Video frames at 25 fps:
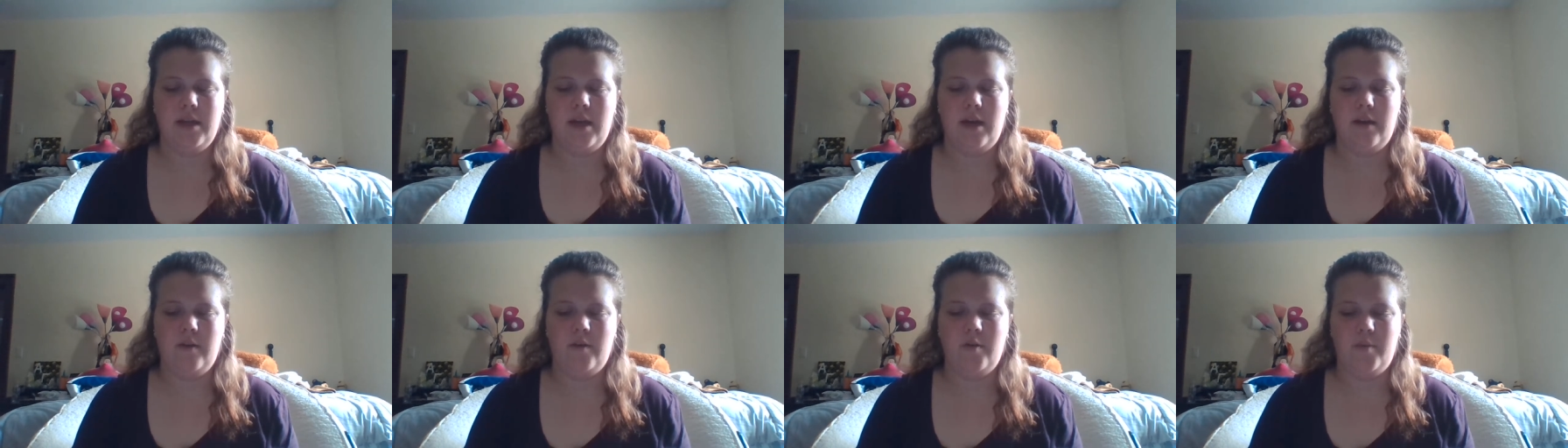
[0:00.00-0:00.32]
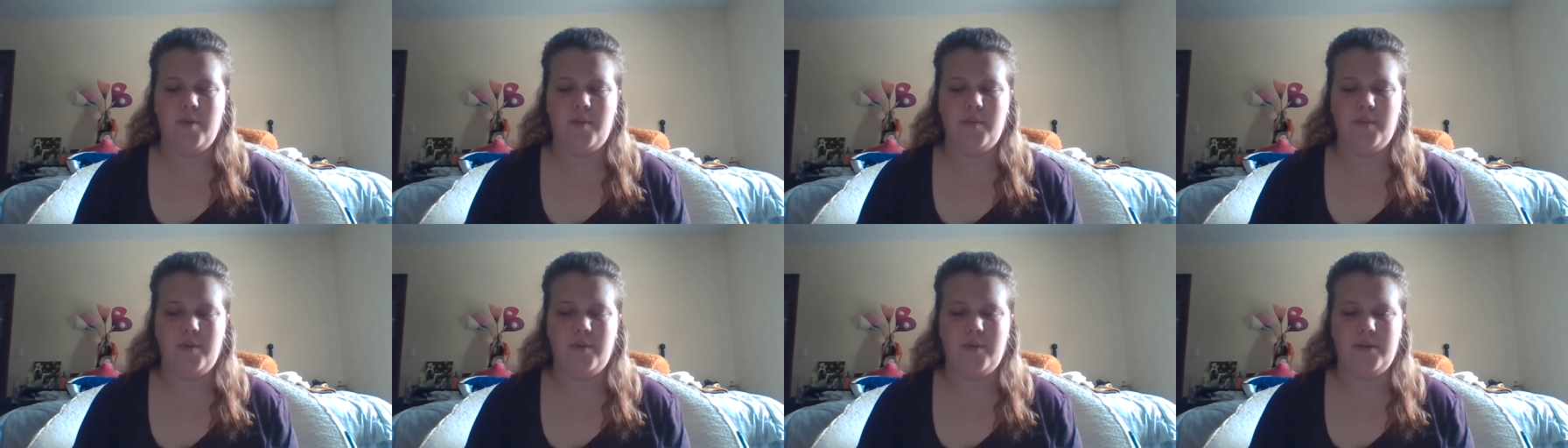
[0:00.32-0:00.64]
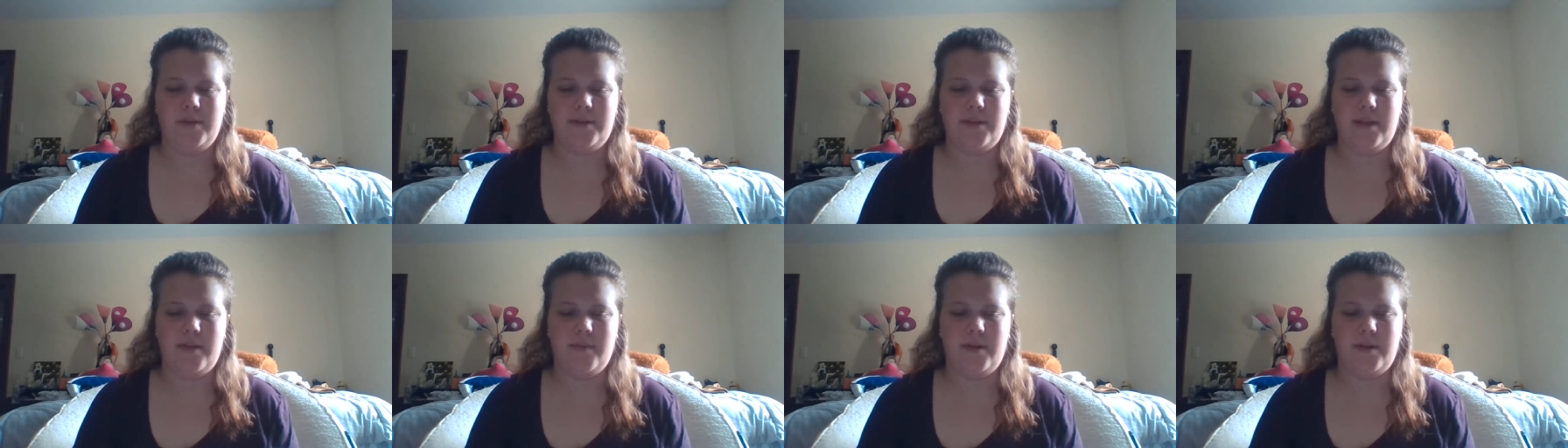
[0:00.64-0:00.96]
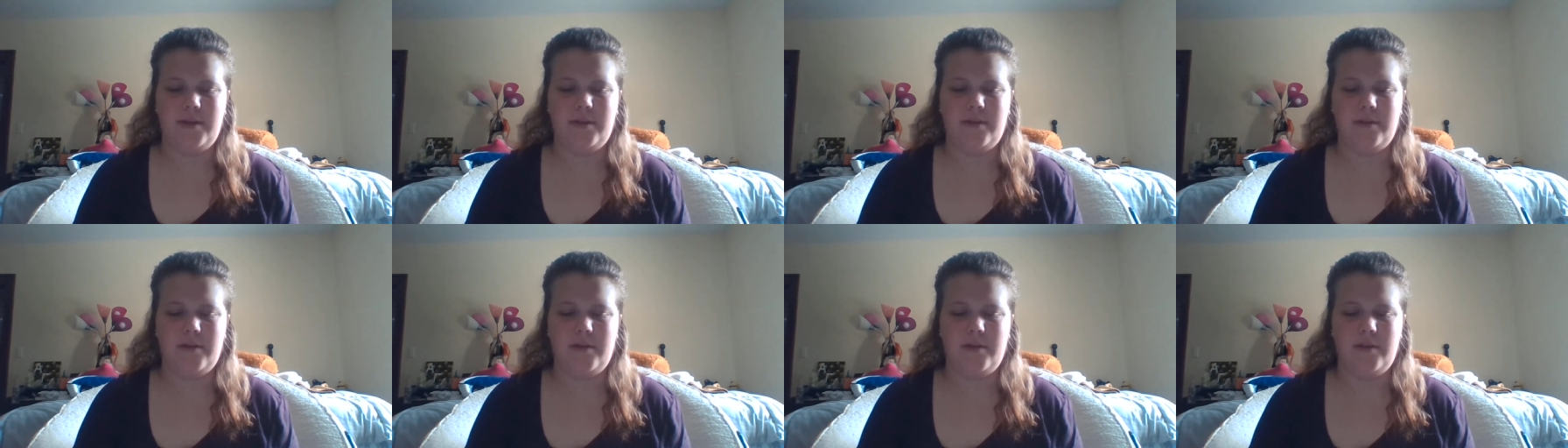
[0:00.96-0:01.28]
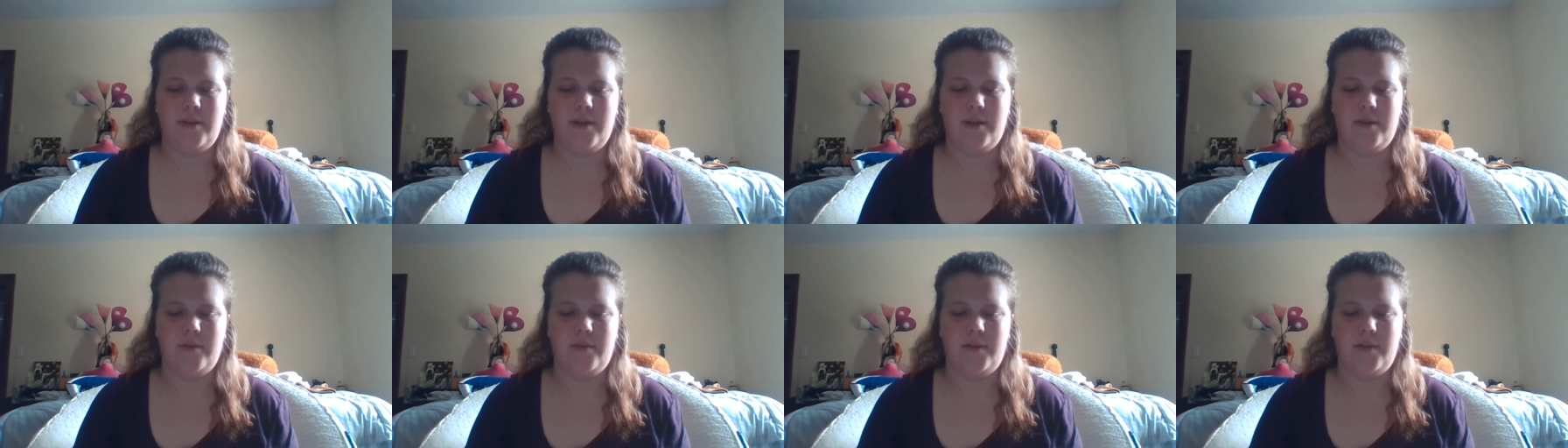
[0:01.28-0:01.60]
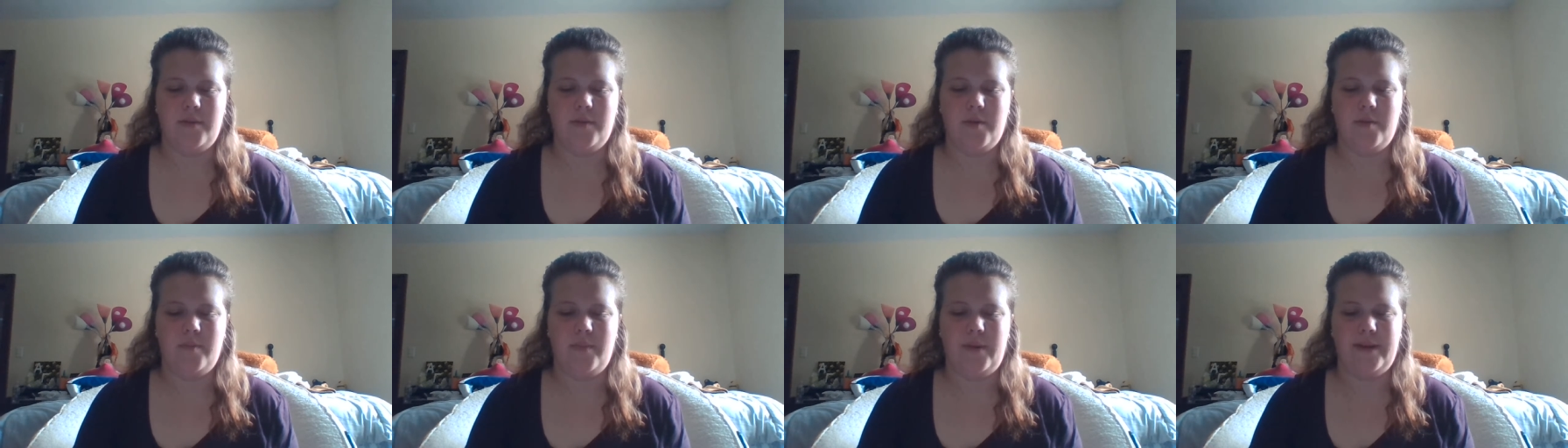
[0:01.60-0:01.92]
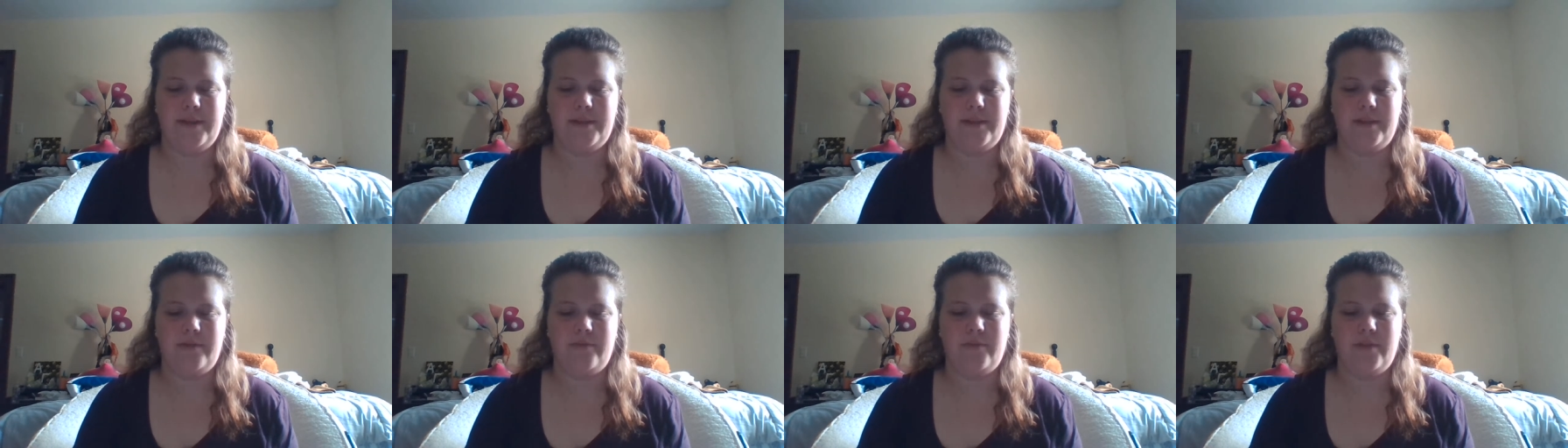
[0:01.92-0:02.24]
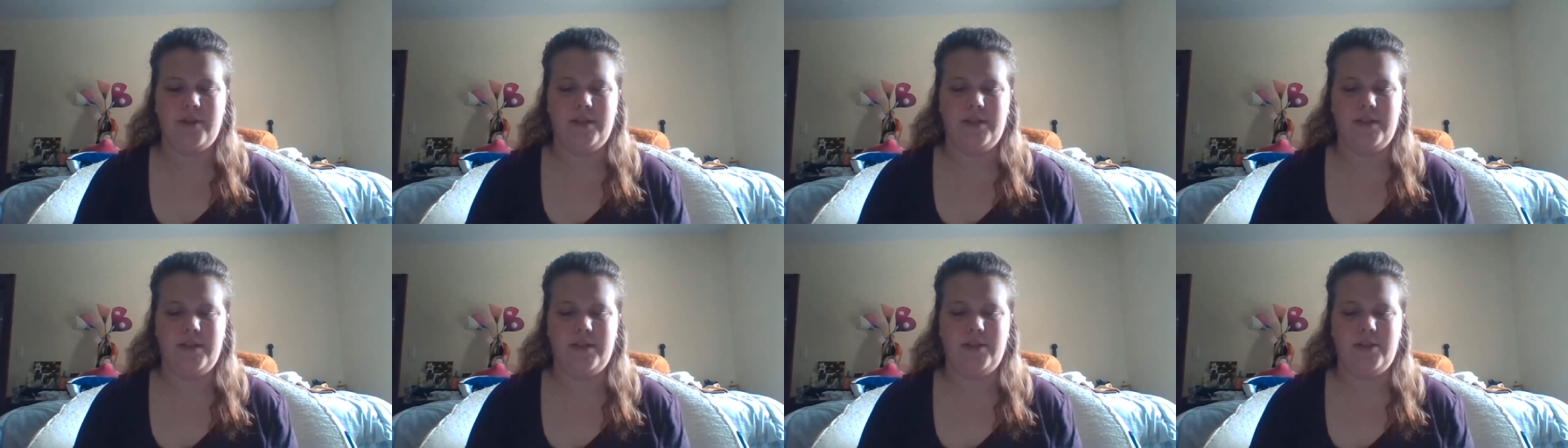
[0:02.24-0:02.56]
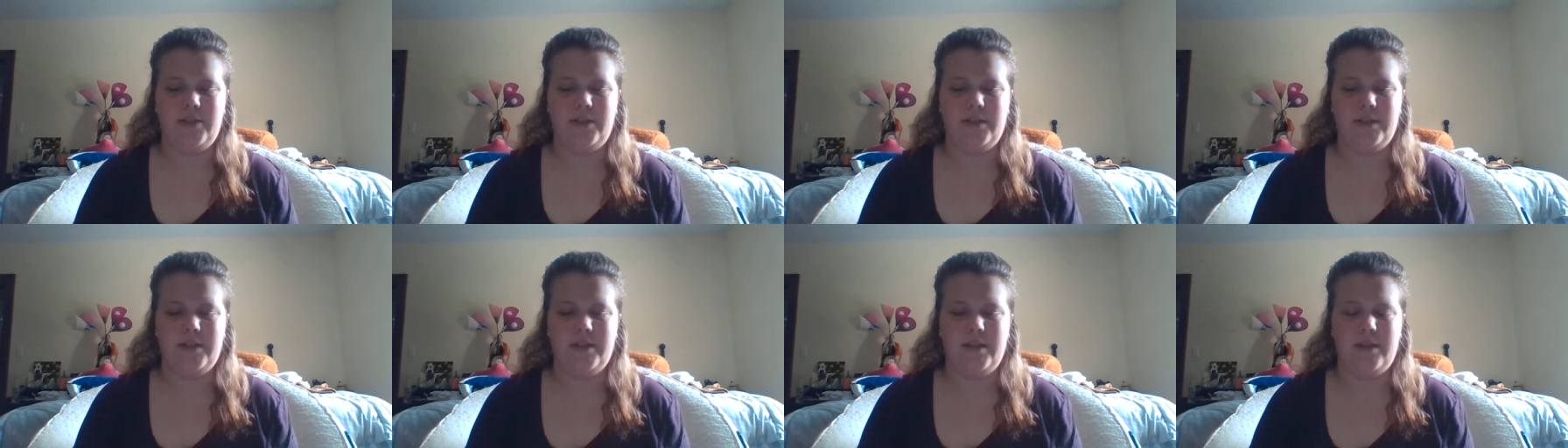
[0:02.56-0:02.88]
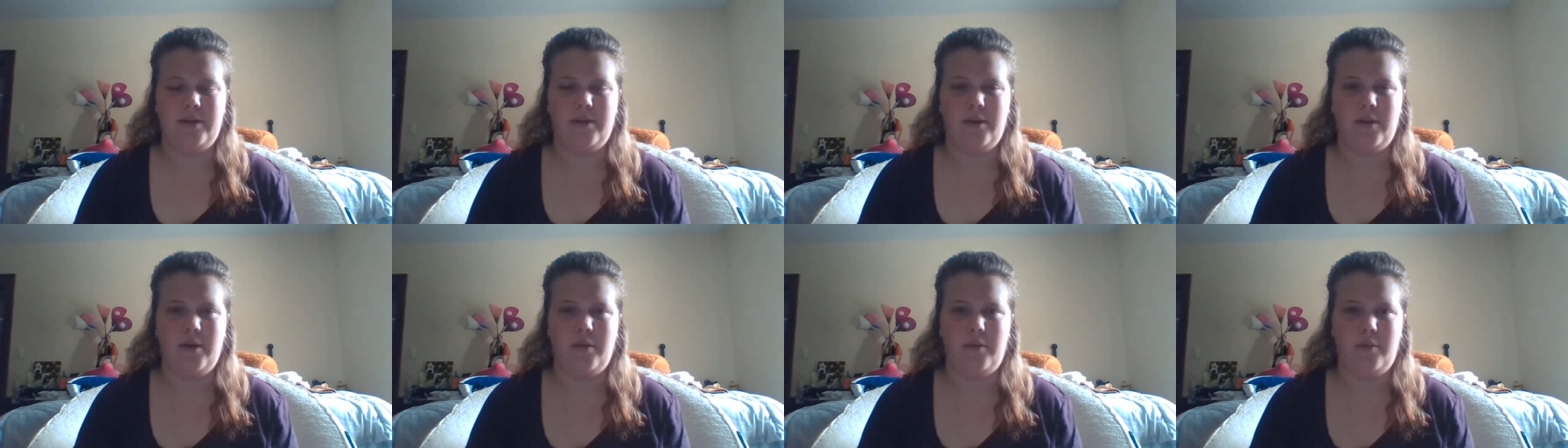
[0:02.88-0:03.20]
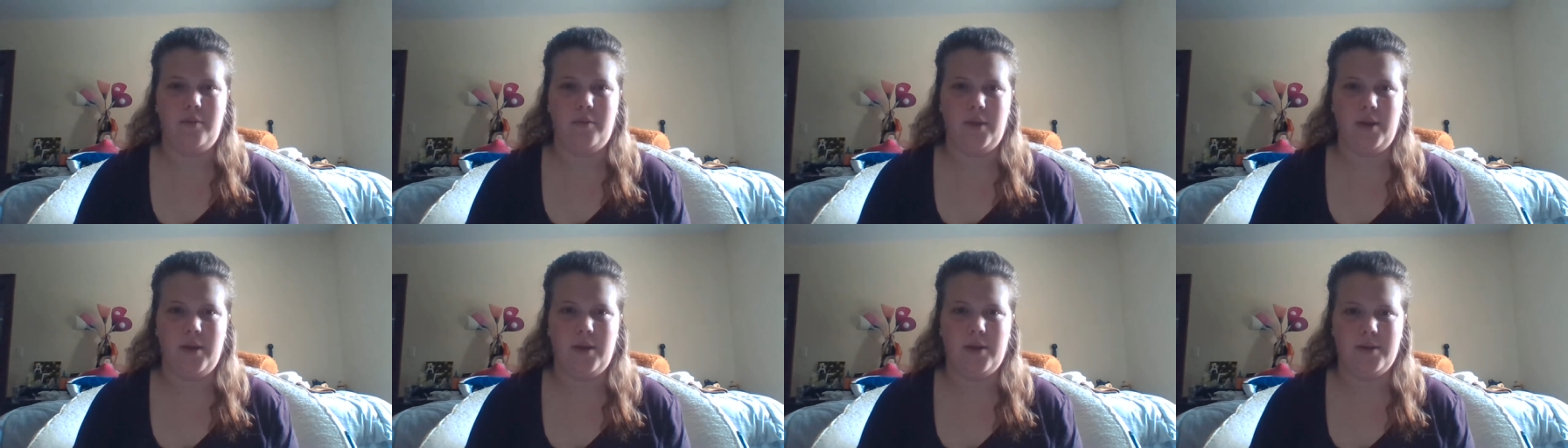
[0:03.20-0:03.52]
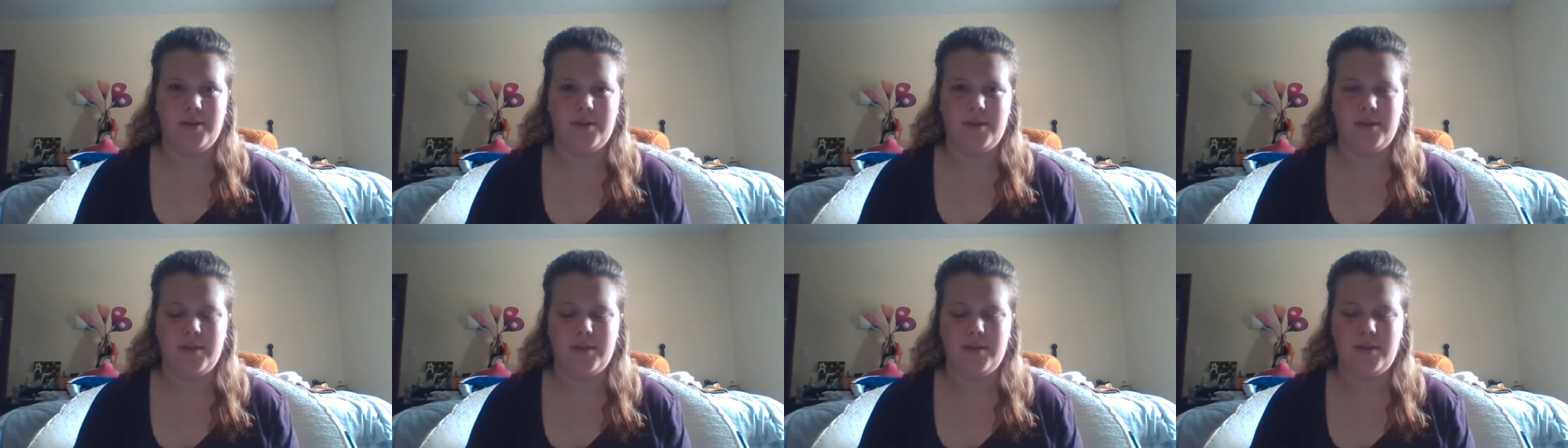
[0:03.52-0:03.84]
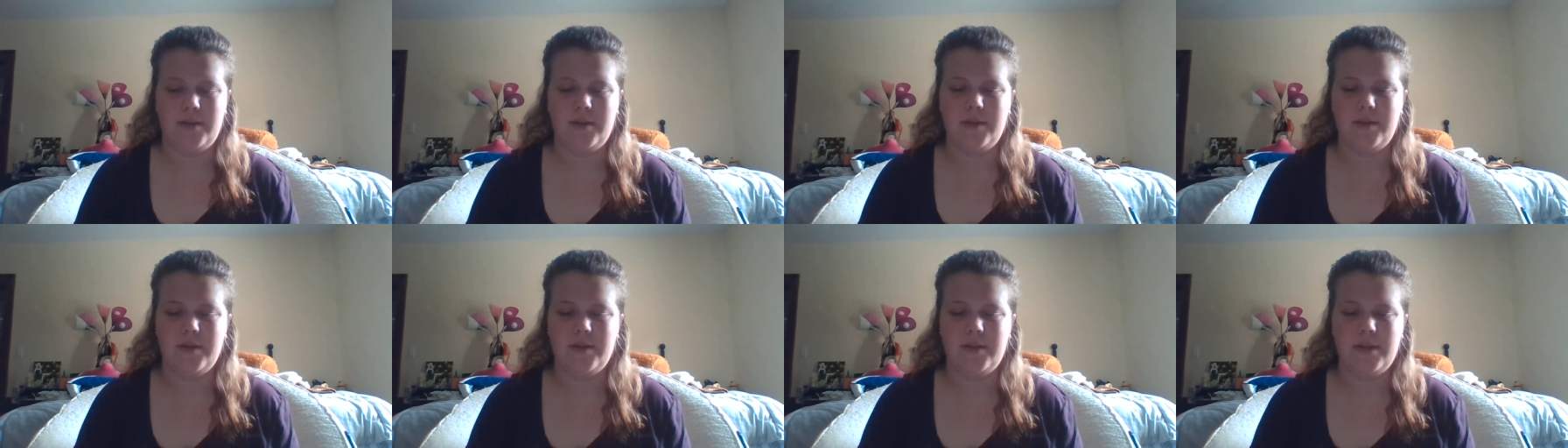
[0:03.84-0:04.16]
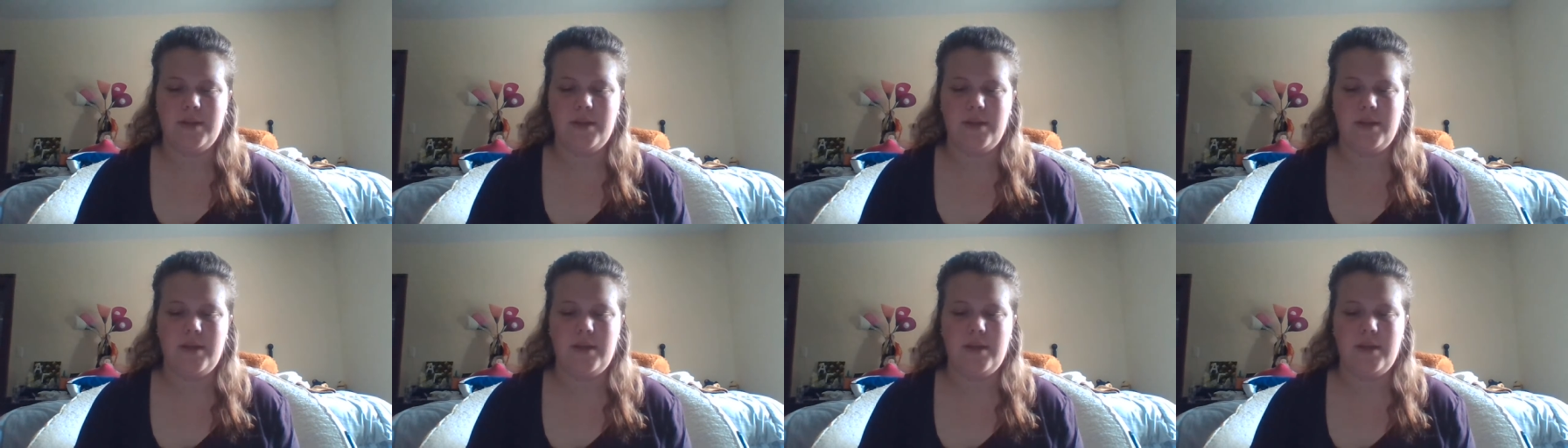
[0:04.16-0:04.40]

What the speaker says: I remember one time I told her that we were amazing friends and she said, "No, we are sisters."